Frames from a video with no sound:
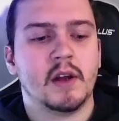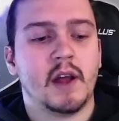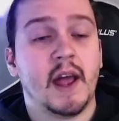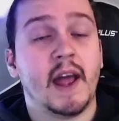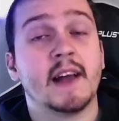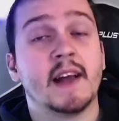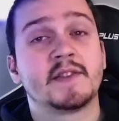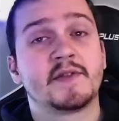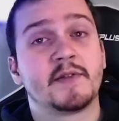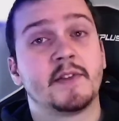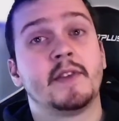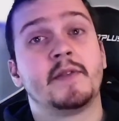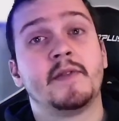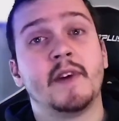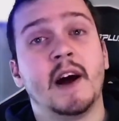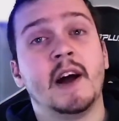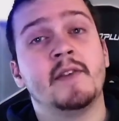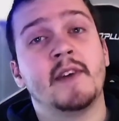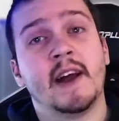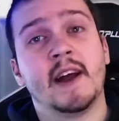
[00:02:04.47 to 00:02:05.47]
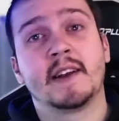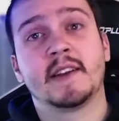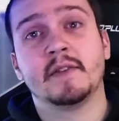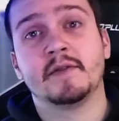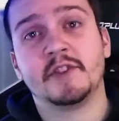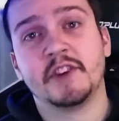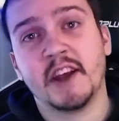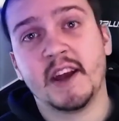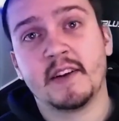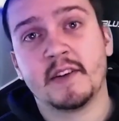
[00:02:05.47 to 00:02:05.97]
As for the 5 active
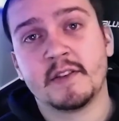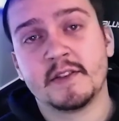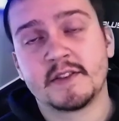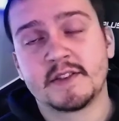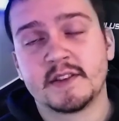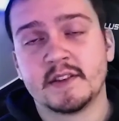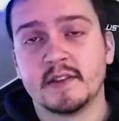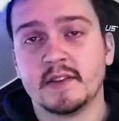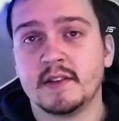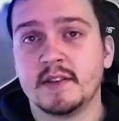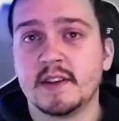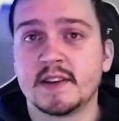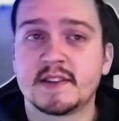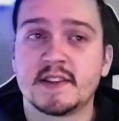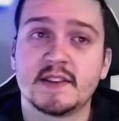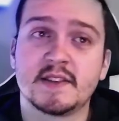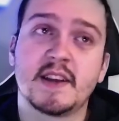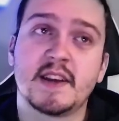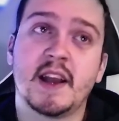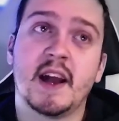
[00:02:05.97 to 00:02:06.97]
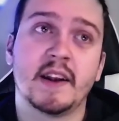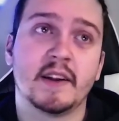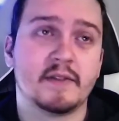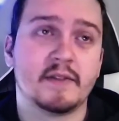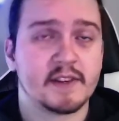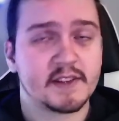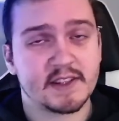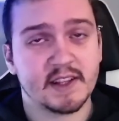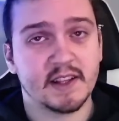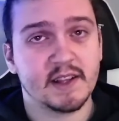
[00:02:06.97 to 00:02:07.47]
chatters, this is kind of a
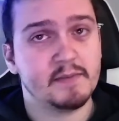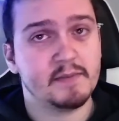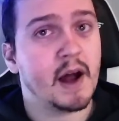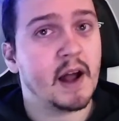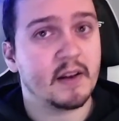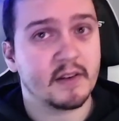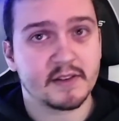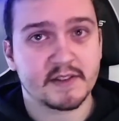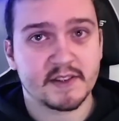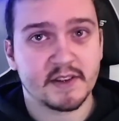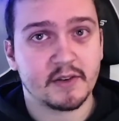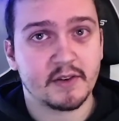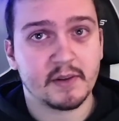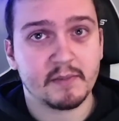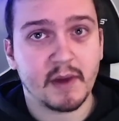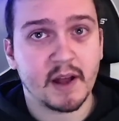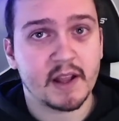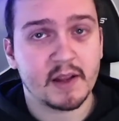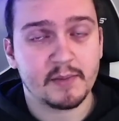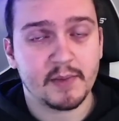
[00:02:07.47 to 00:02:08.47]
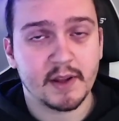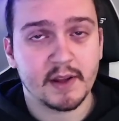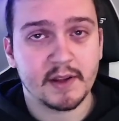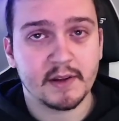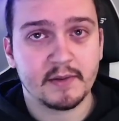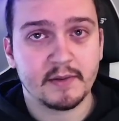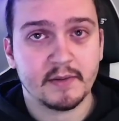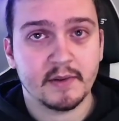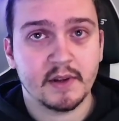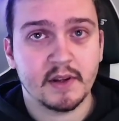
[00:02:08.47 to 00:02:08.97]
silly milestone in my
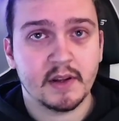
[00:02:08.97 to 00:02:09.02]
opinion.